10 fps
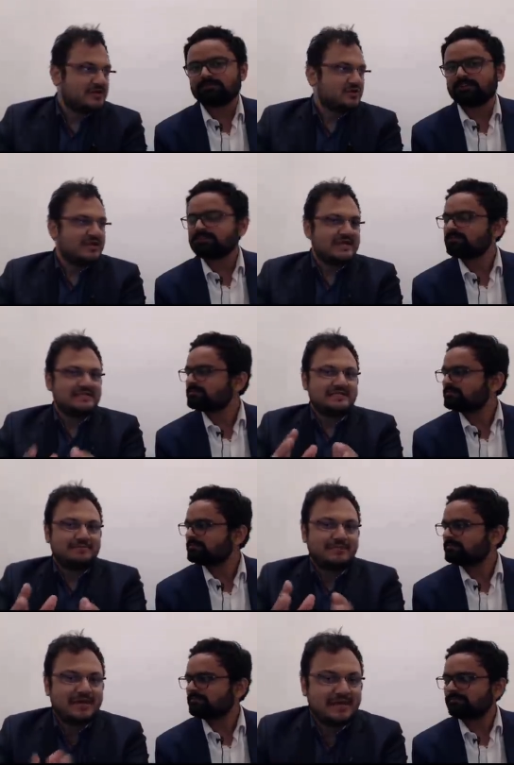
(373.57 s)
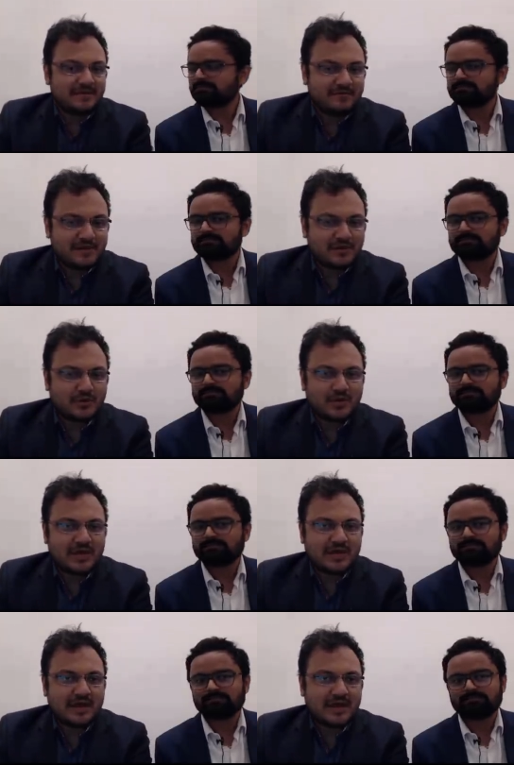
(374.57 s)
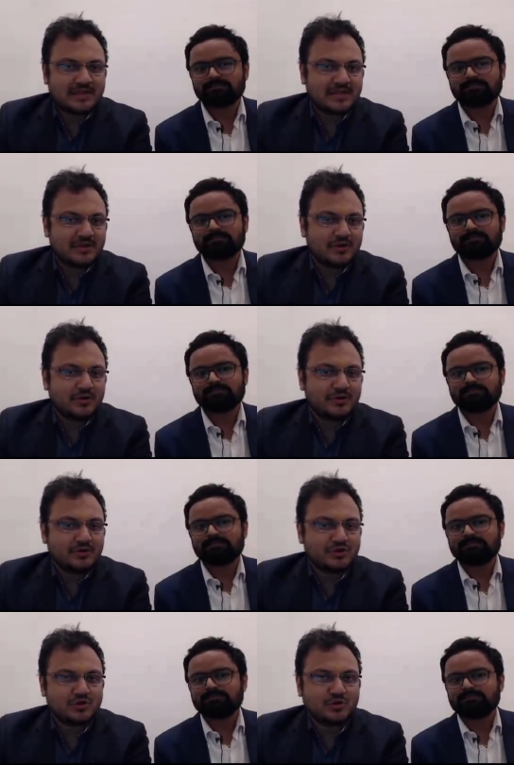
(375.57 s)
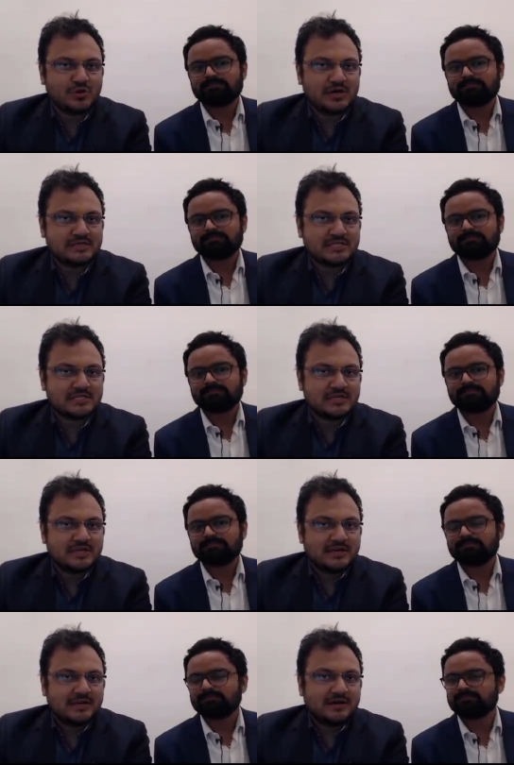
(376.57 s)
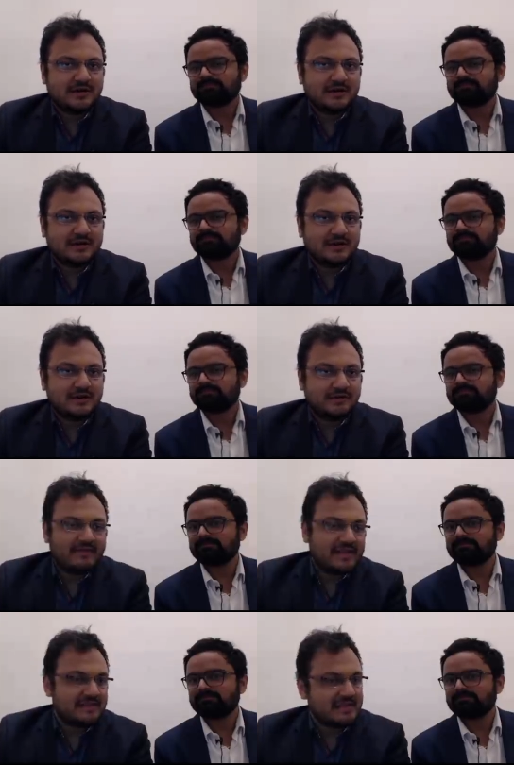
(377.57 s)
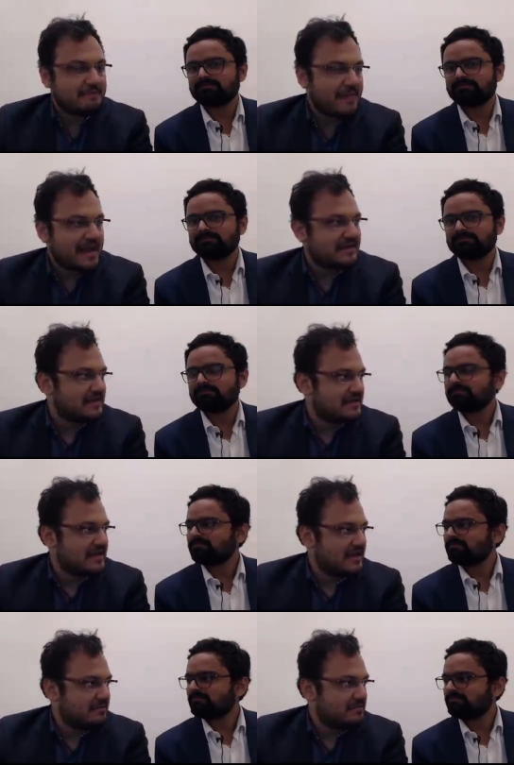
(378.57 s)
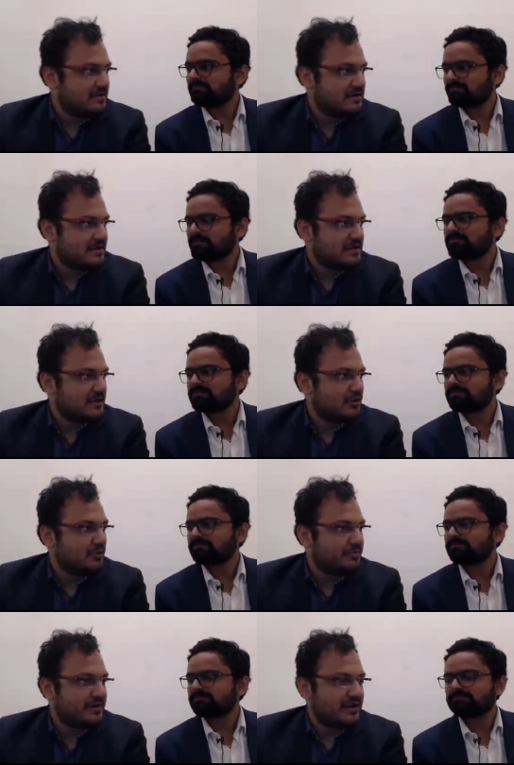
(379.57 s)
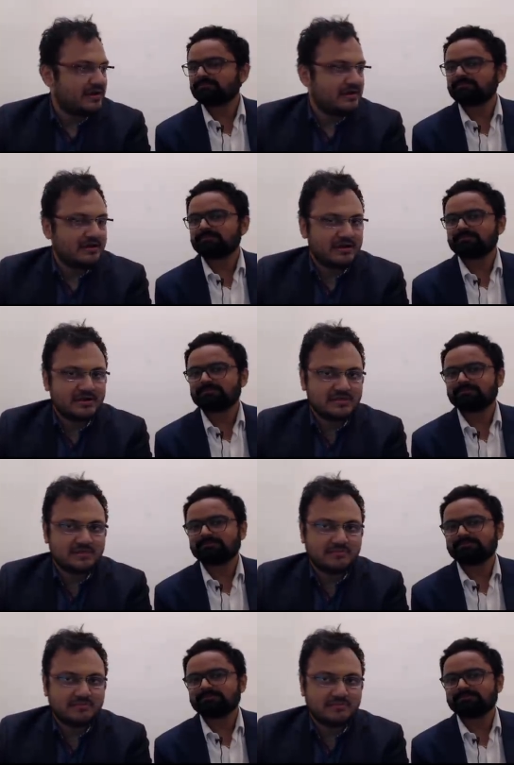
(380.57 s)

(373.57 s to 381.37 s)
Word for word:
Speaker 1: so yes. let's begin with today i think you're going to show us uh, a very thematic game yes. in the opening it's